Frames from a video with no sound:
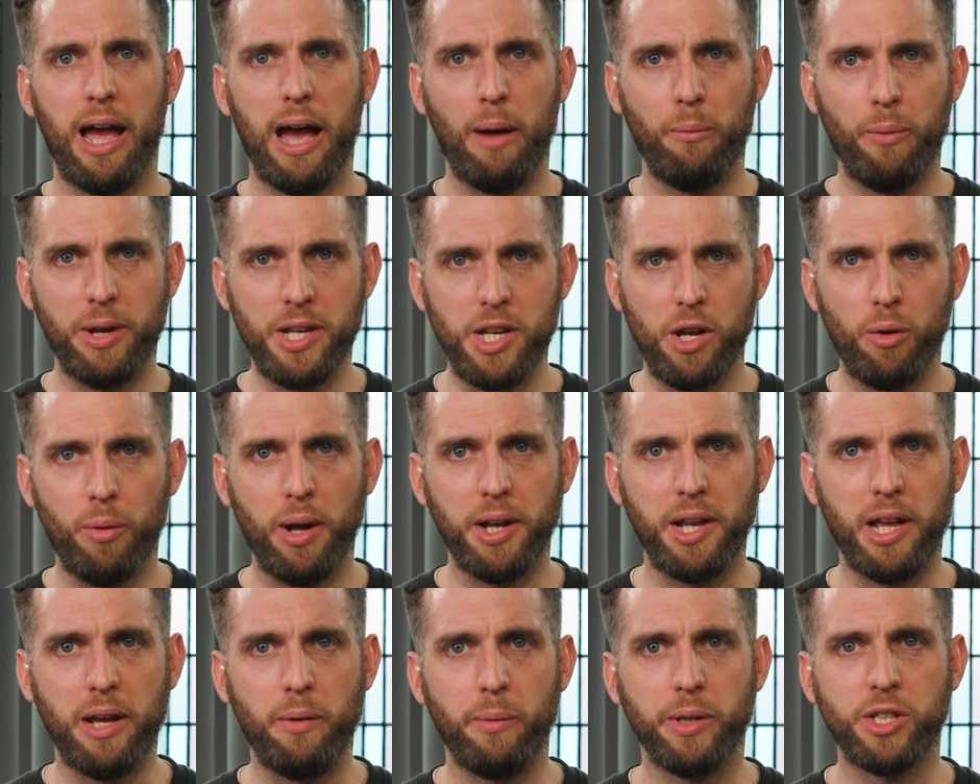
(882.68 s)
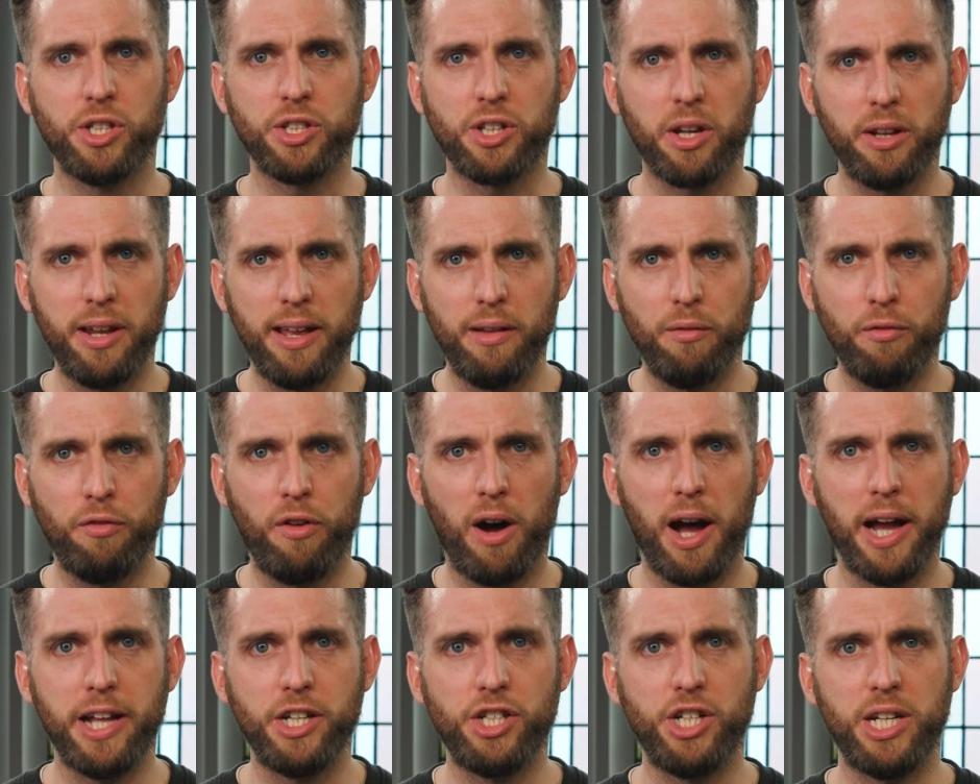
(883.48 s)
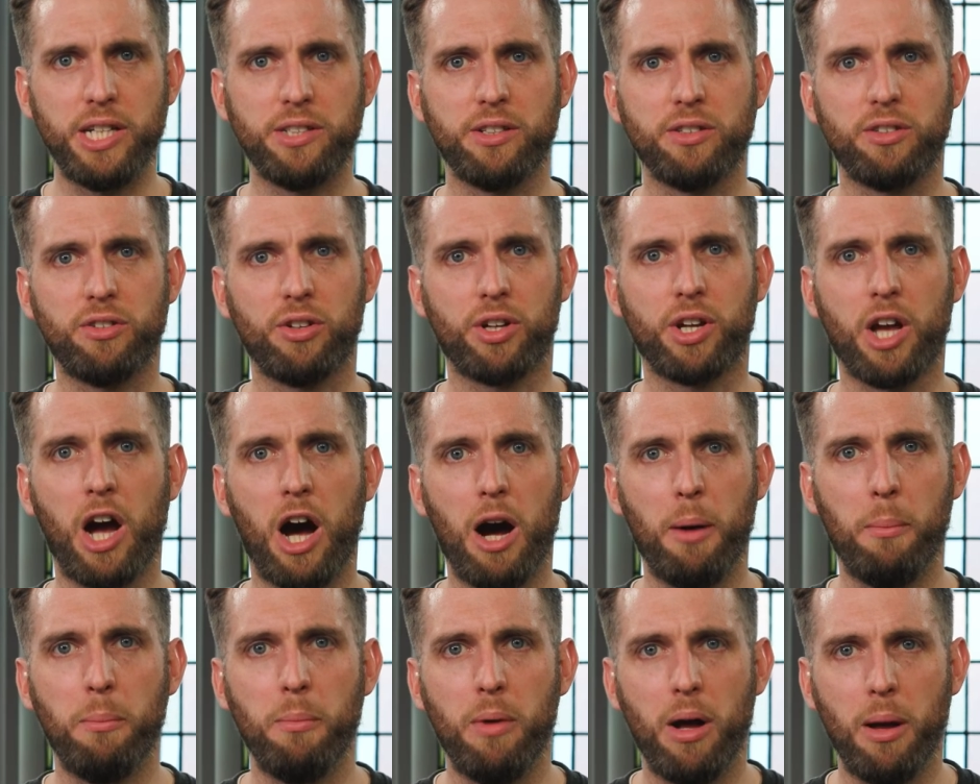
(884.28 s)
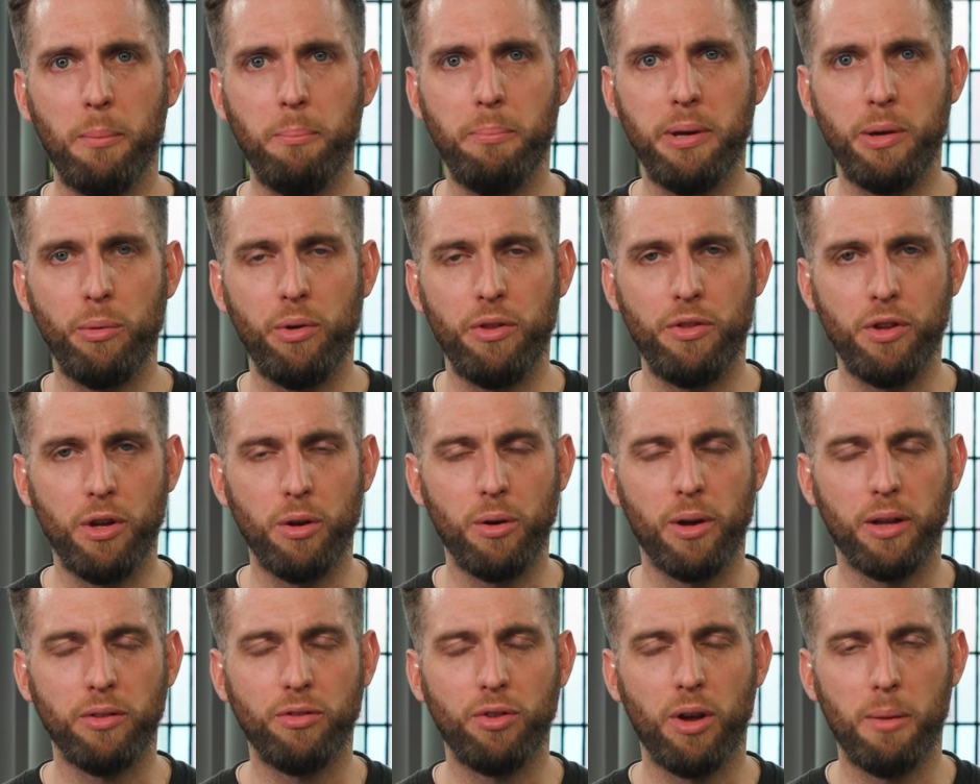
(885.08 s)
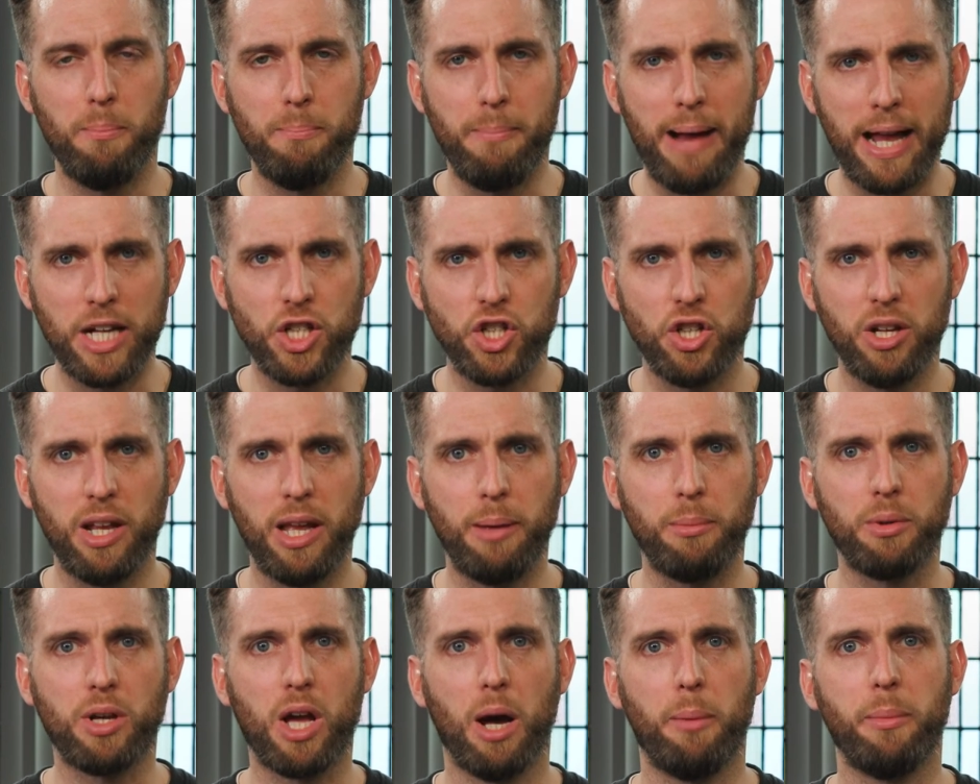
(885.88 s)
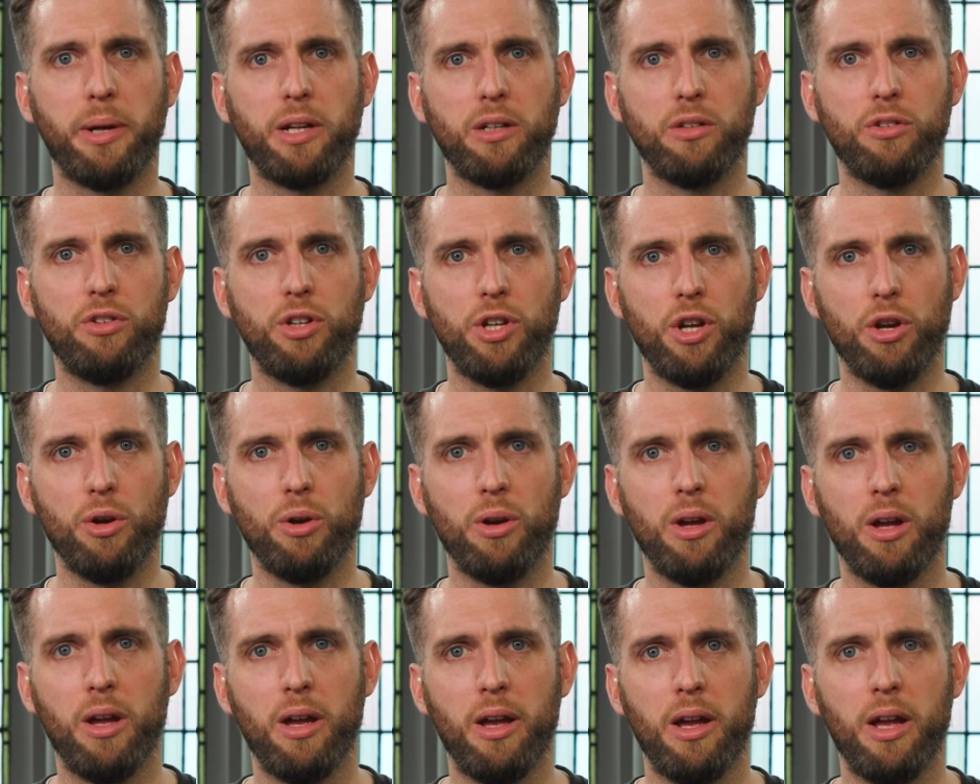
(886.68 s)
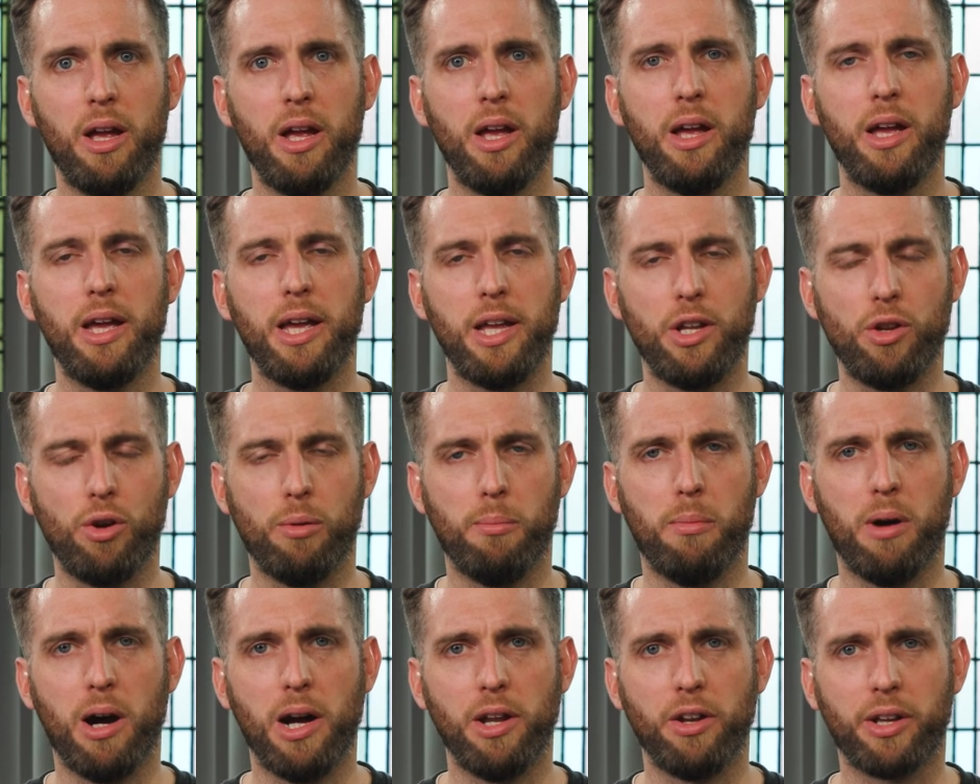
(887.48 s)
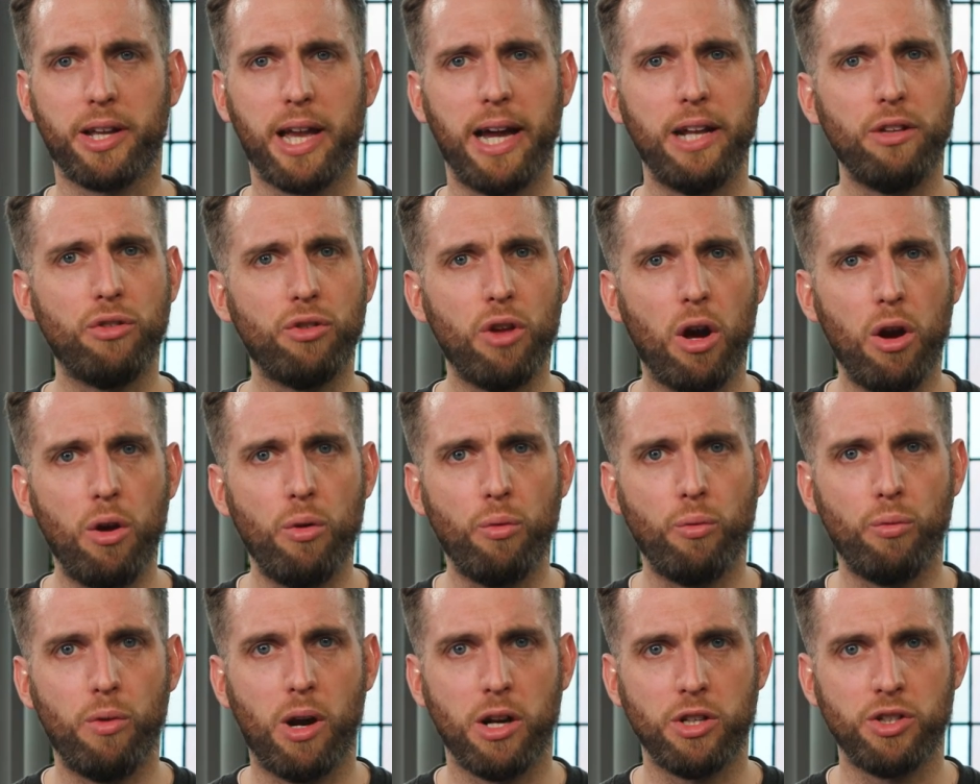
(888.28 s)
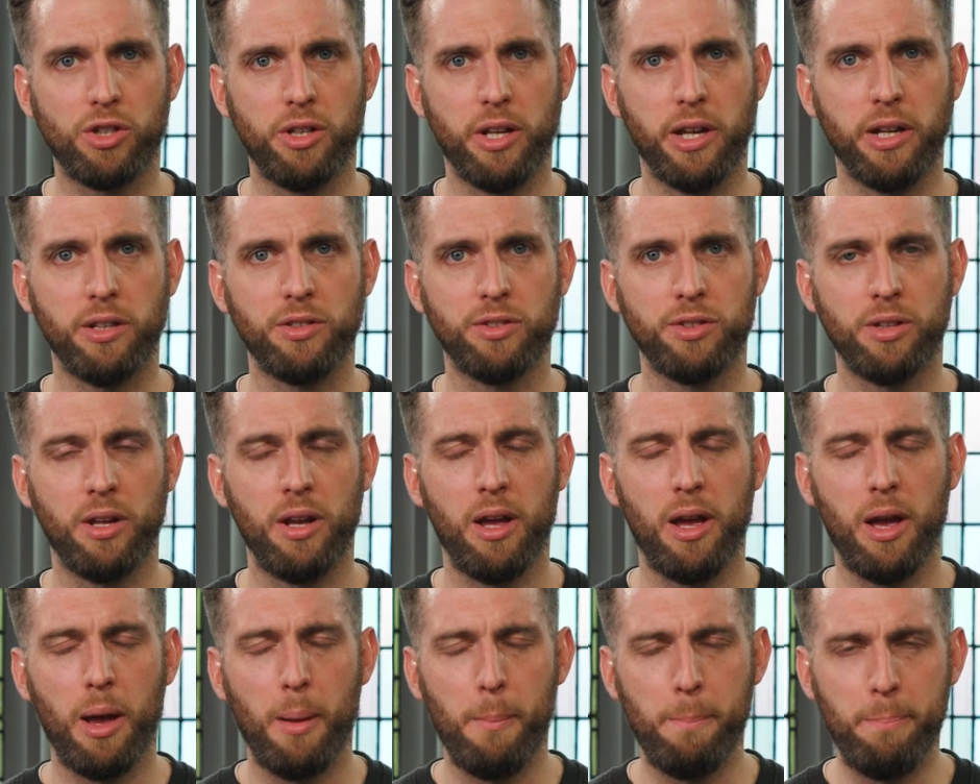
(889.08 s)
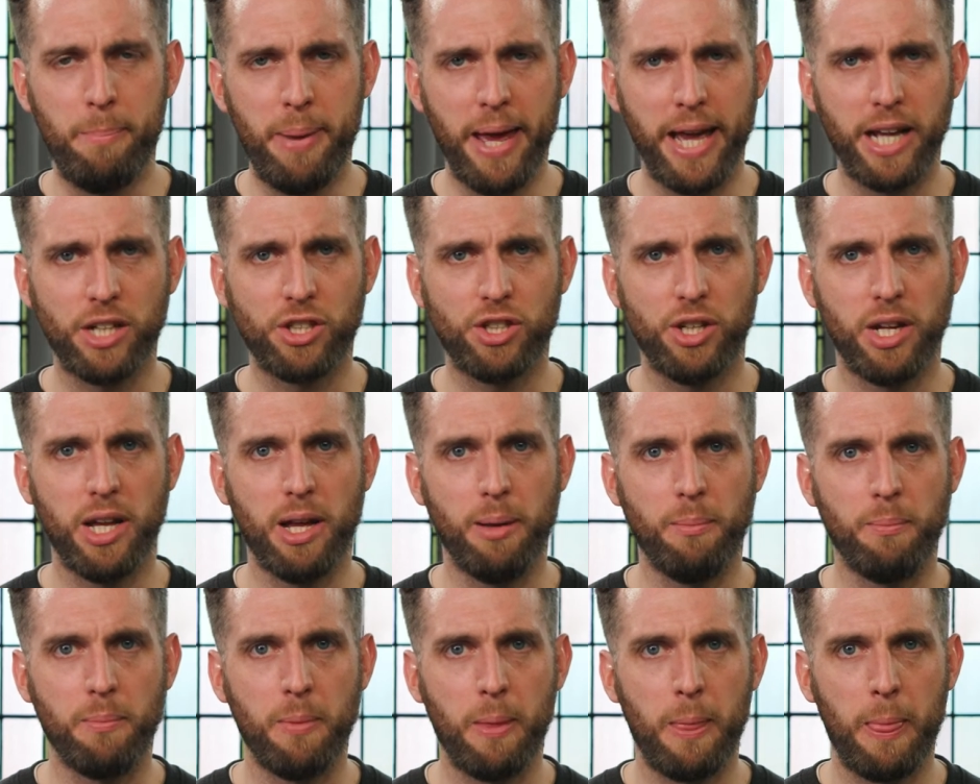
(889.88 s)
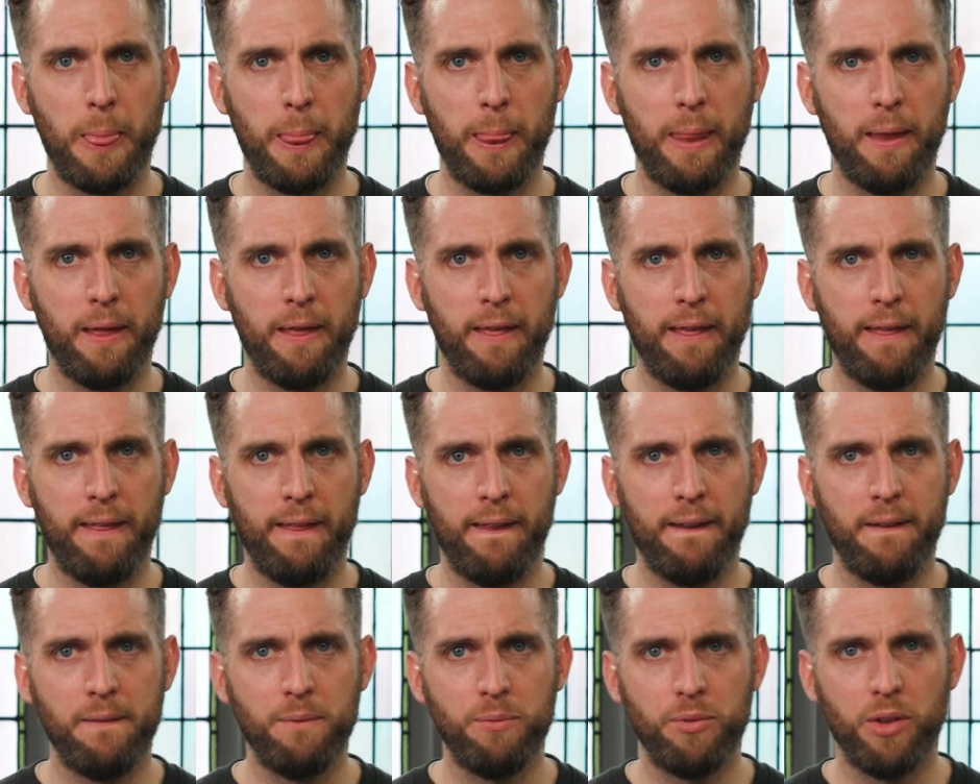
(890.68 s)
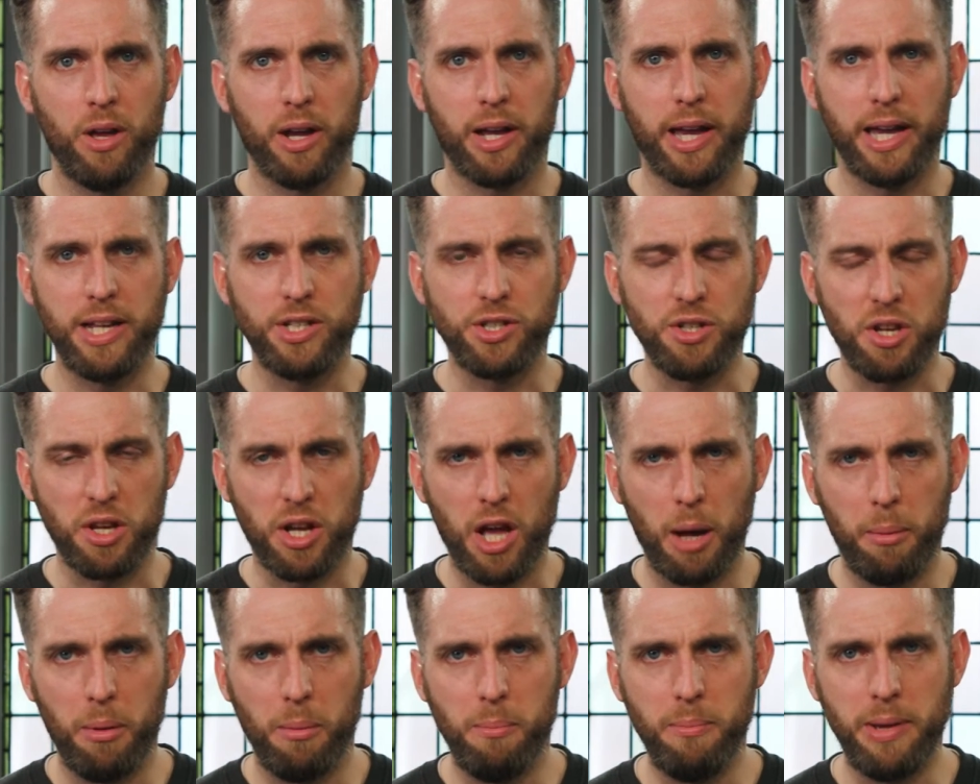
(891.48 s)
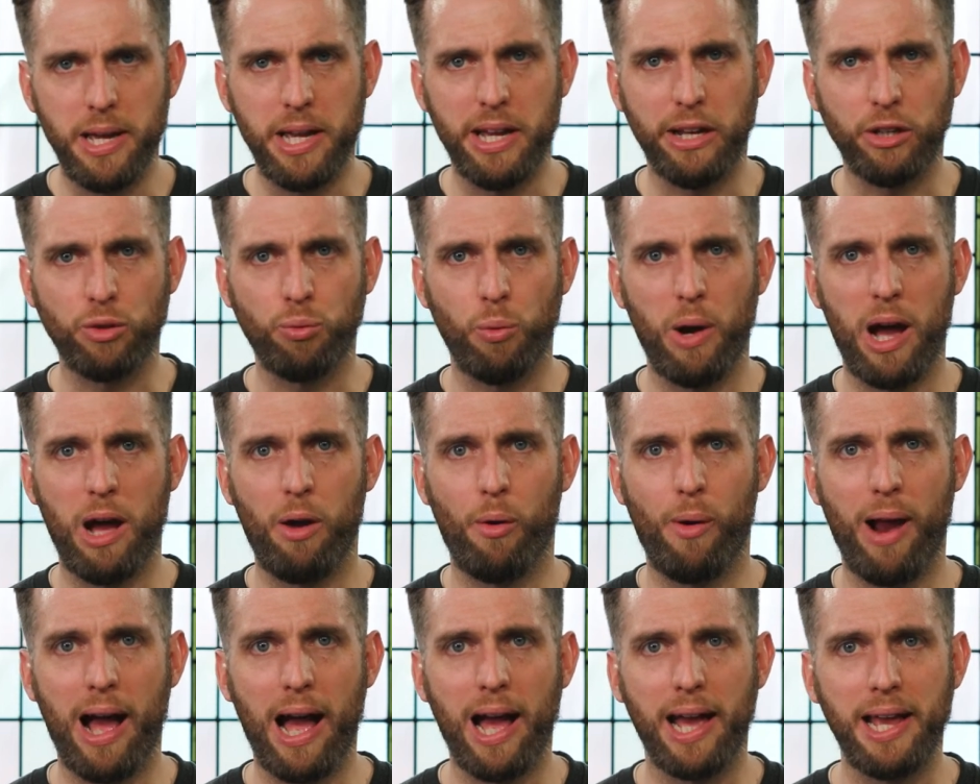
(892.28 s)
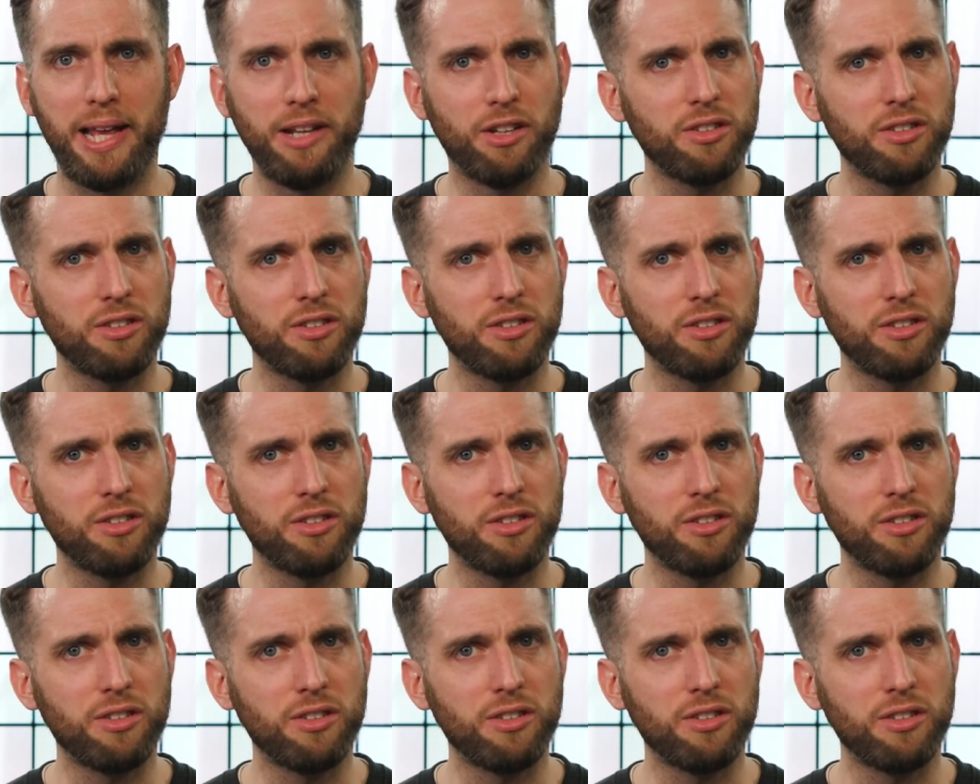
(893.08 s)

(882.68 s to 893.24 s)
And when you're ready, we're just going to invite Jesus to come and be with you and to imagine him coming to you in your mind. Okay, don't rush this. Picture him. Okay, he's going to come and meet us where we're at.